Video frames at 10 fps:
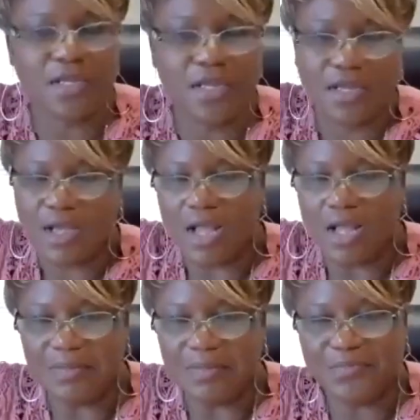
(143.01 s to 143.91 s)
Okay.
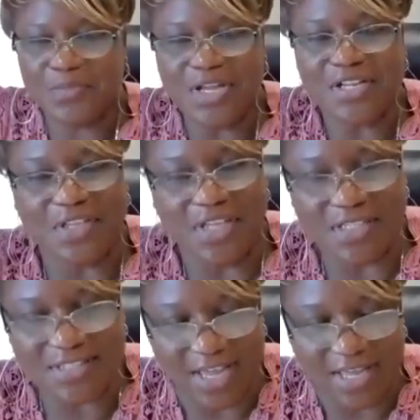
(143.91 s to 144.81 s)
One of the
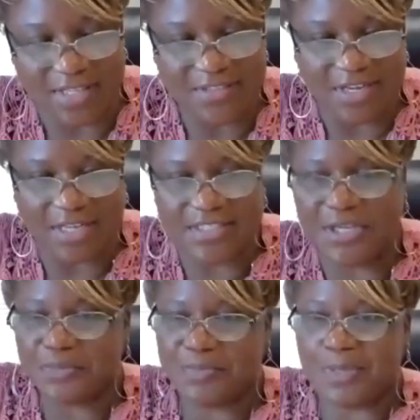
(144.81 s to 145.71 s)
things that
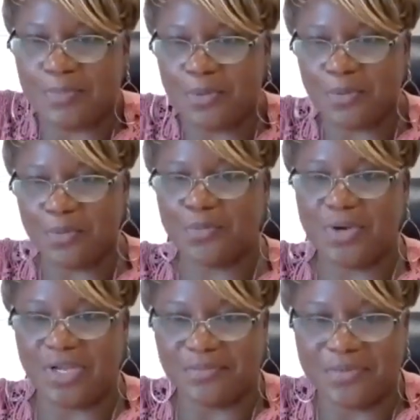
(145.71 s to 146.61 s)
I tell people
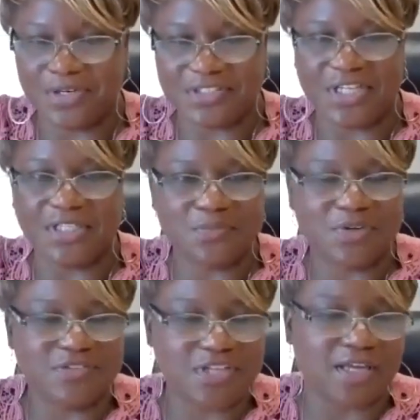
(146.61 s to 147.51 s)
when we're dealing
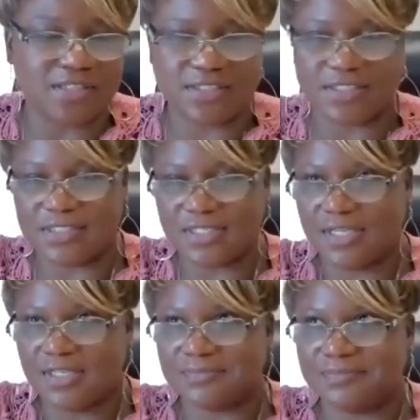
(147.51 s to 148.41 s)
with taxes,
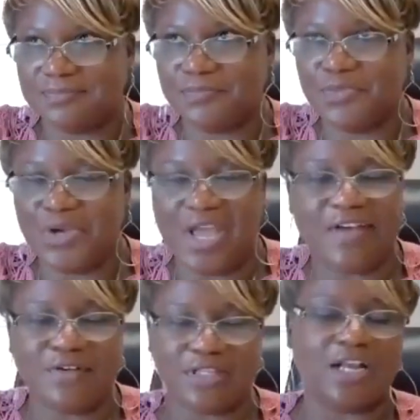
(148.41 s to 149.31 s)
you
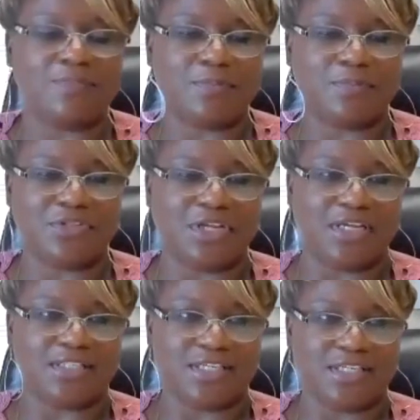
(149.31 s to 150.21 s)
have a lot of people,
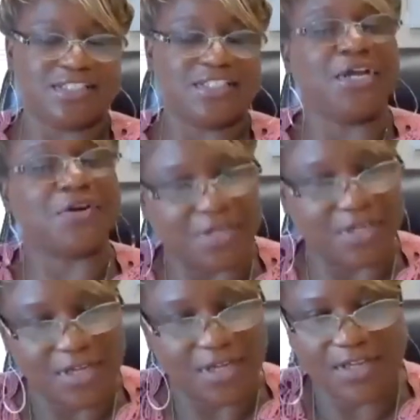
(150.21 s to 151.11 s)
it's
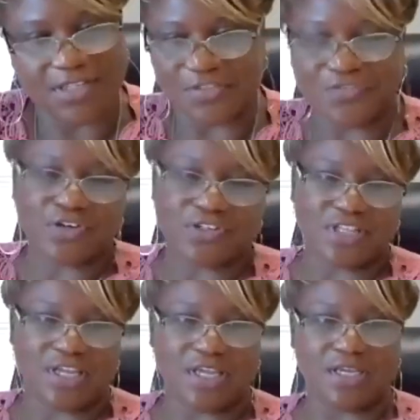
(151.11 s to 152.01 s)
scary. Because the
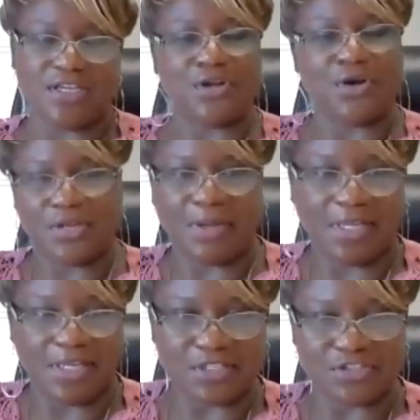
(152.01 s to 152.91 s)
first thing, in
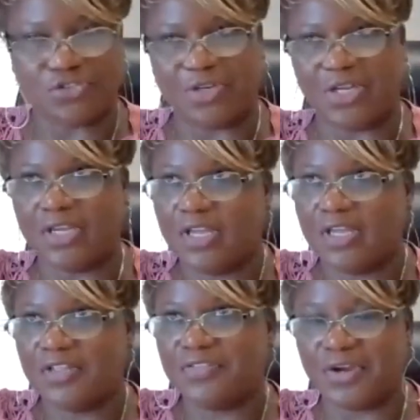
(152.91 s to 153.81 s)
my industry,
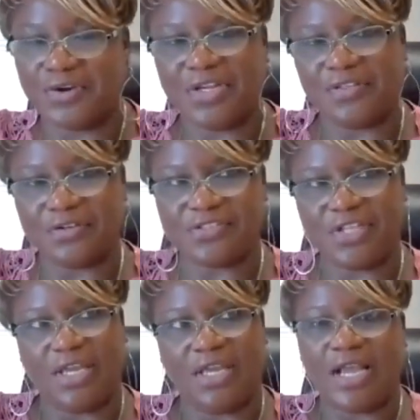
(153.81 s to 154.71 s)
they're either
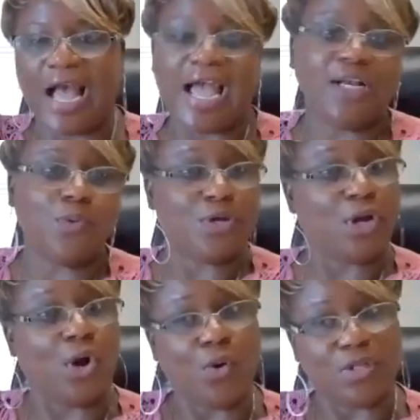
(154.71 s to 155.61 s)
saying, I don't
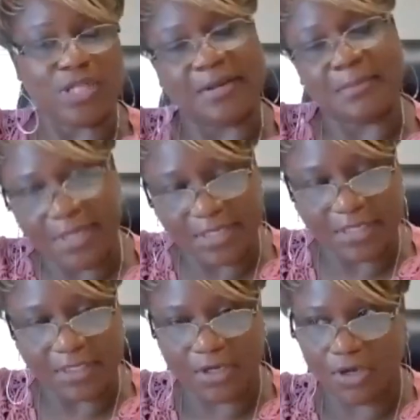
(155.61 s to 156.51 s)
want to owe a lot of
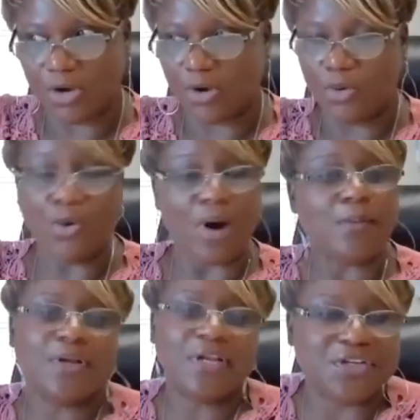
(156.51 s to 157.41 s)
money or
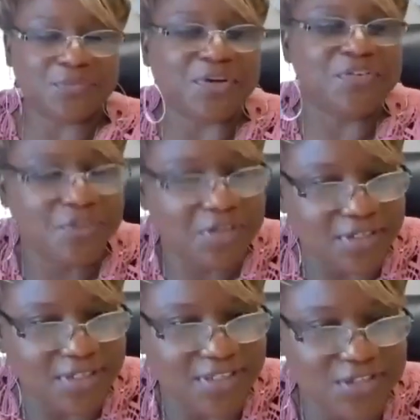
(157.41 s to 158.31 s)
I want to get a refund,